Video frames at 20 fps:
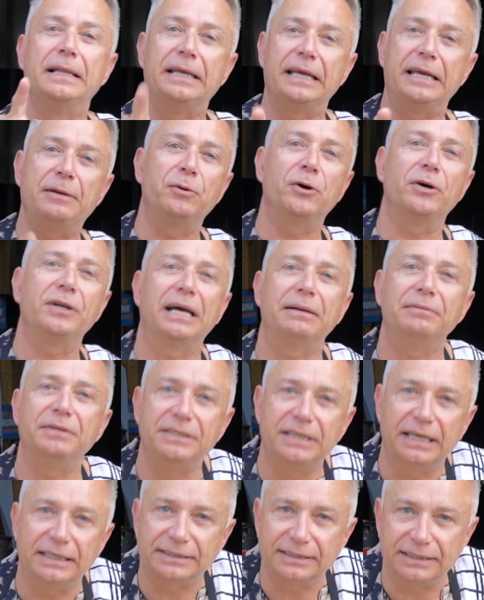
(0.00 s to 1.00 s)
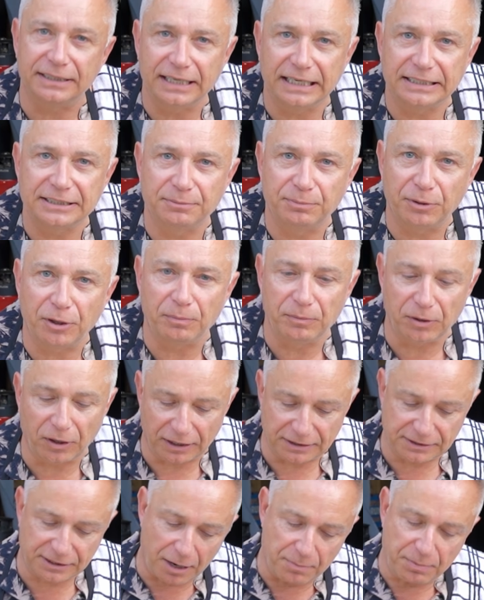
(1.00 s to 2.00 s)
it weren't happening yesterday. That's the bottom
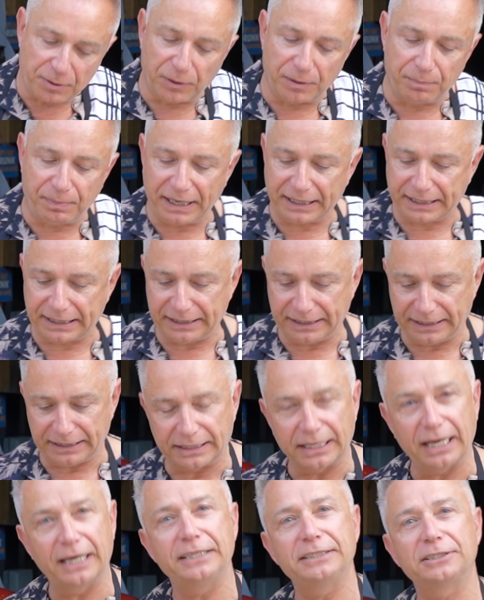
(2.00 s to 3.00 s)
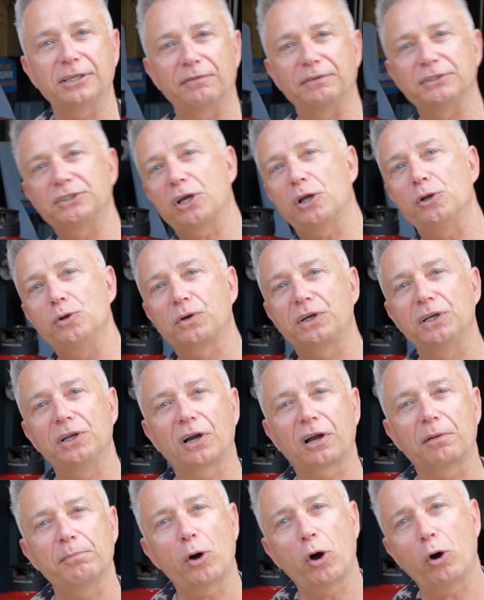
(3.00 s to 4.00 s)
line. So, but we're back in it today. So if I start looking
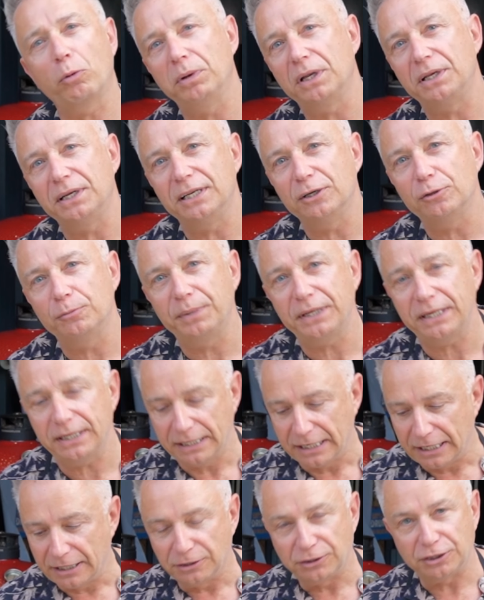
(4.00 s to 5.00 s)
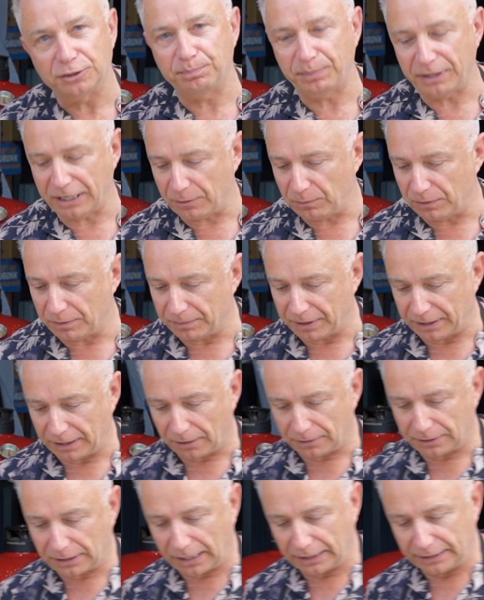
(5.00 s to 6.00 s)
like I'm hobbling a little bit, just bear with me,
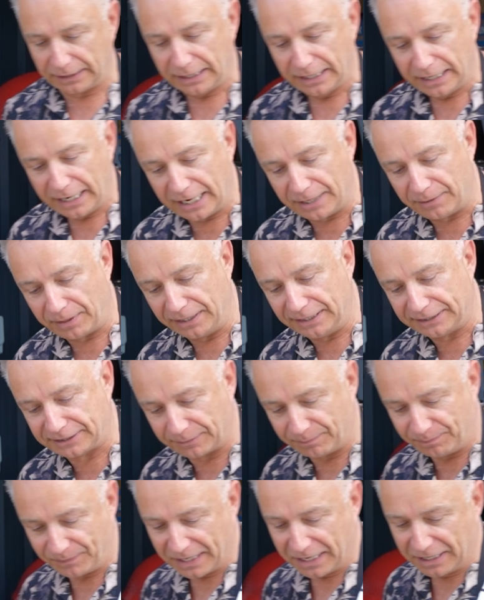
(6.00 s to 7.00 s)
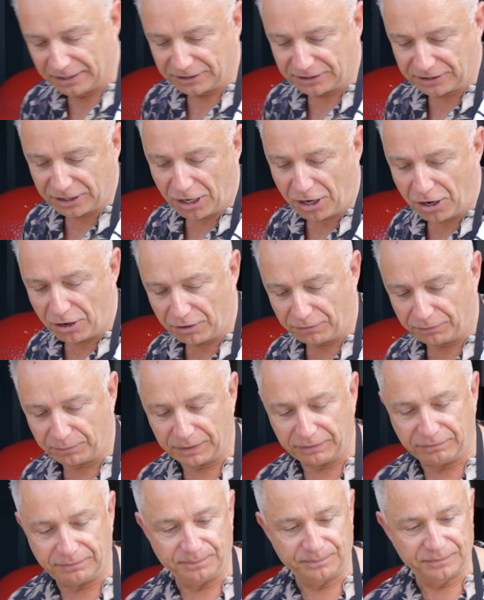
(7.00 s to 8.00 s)
okay? Anyway, listen. Start off
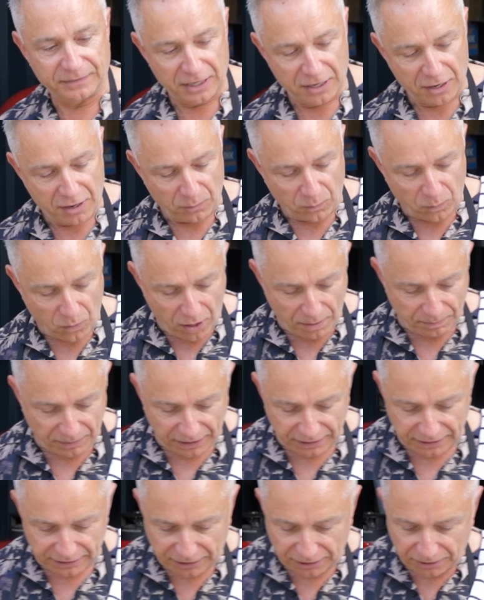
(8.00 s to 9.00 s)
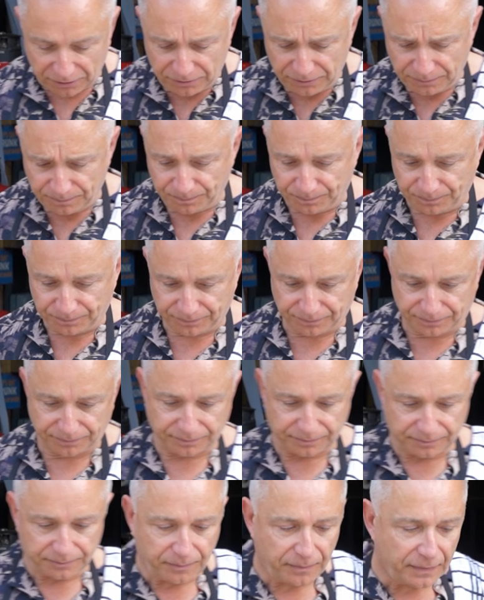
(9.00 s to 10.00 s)
with what I'm gonna do
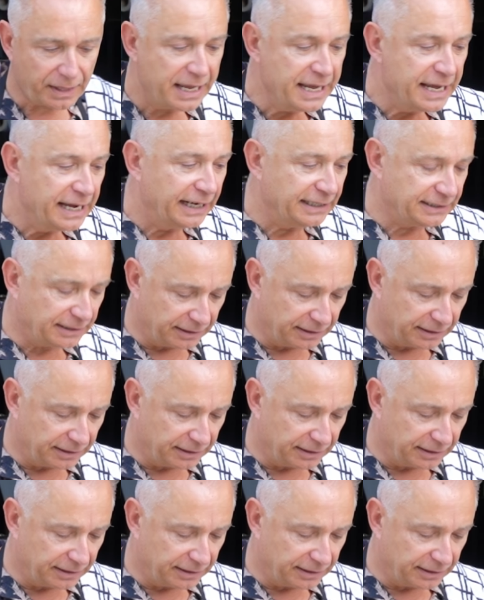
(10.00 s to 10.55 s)
is